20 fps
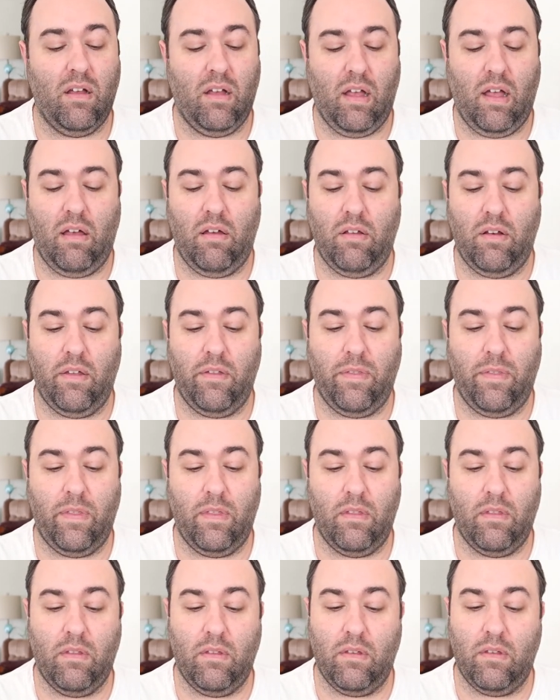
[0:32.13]
I don't
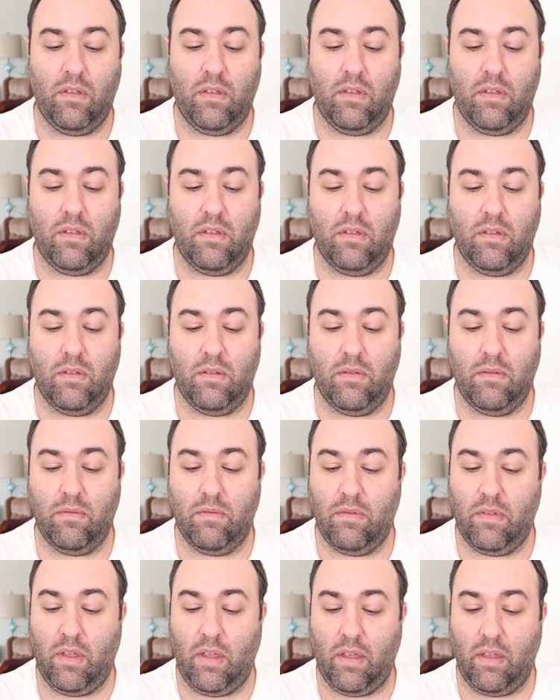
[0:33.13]
know
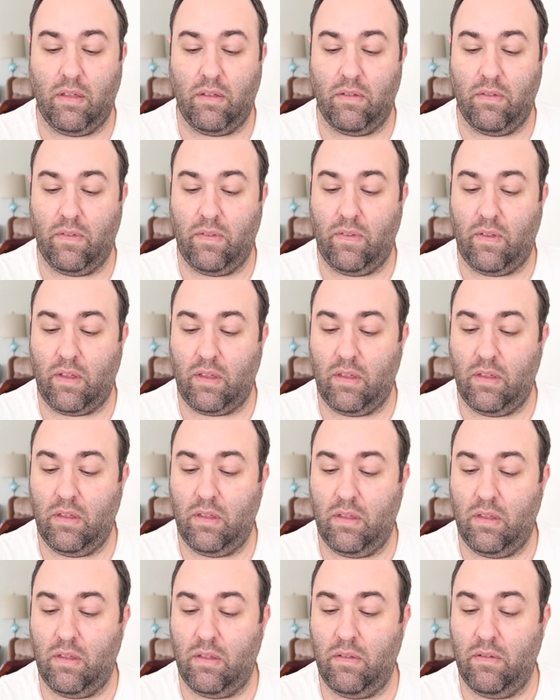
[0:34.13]
um, hang on a
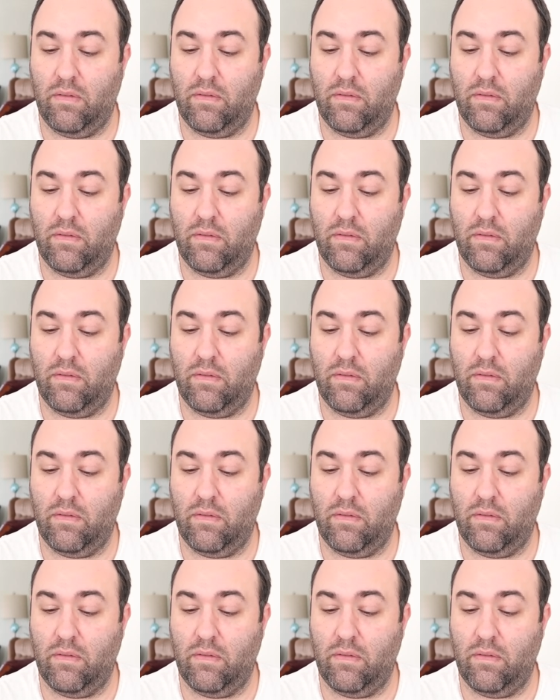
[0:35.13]
second.